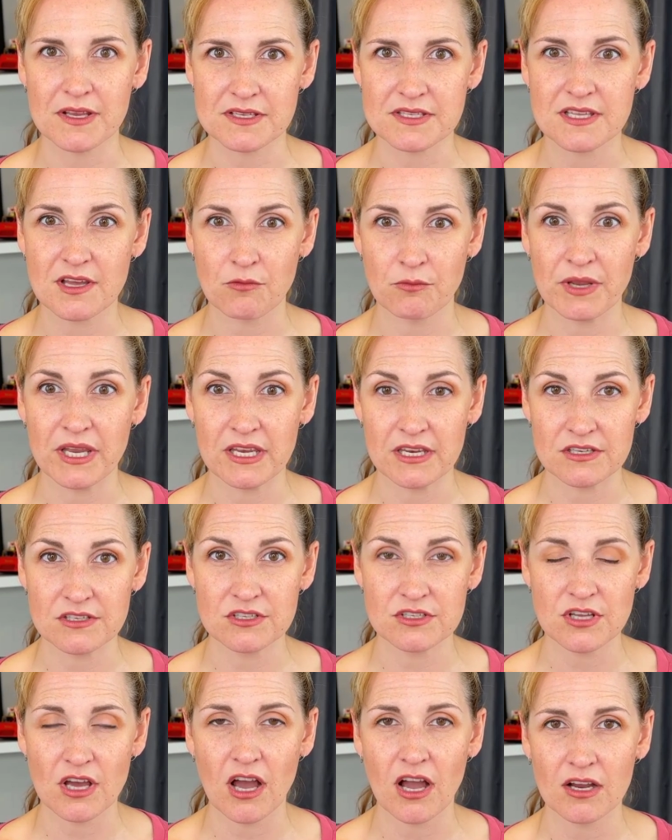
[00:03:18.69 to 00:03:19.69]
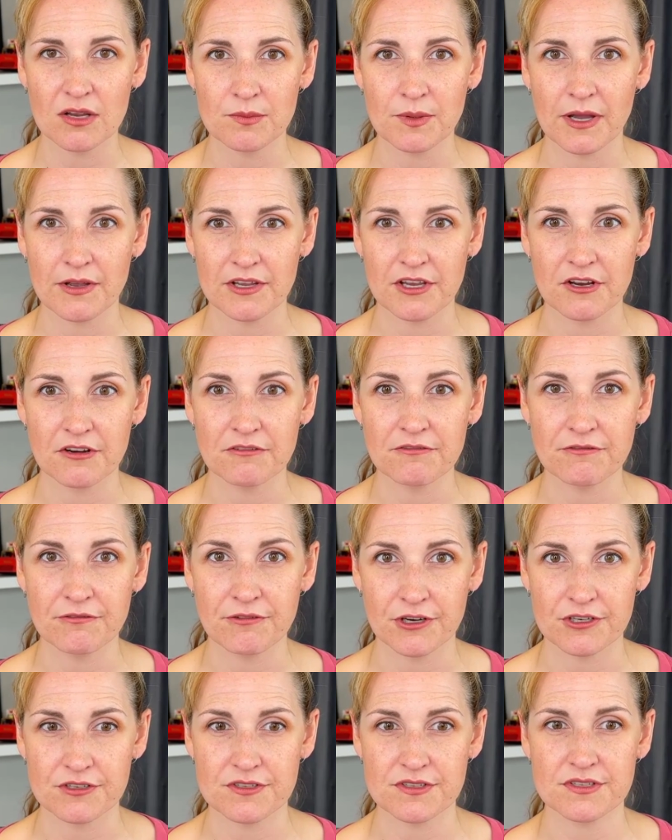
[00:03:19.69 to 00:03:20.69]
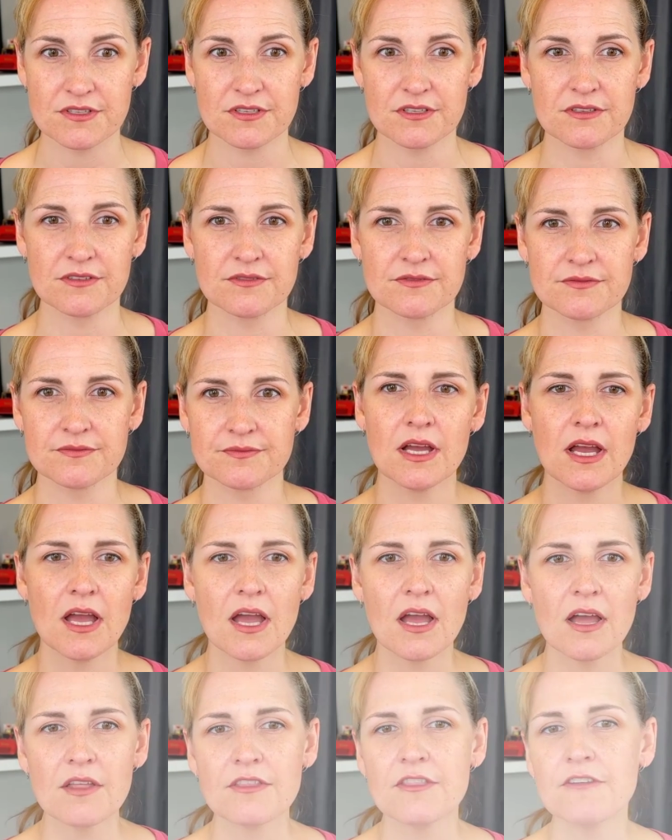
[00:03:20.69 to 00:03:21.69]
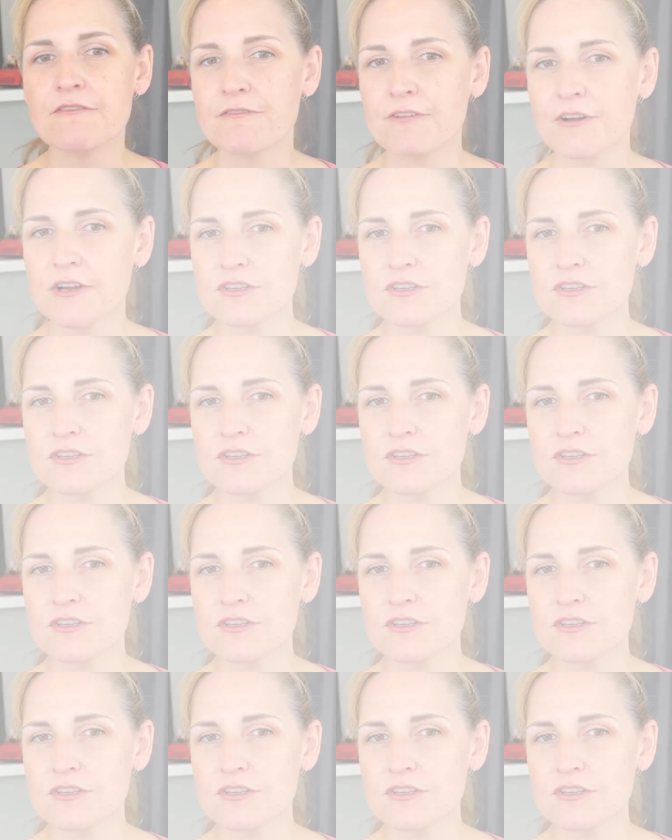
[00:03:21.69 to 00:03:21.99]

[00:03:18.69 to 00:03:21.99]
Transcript: that we need to talk about here first. The first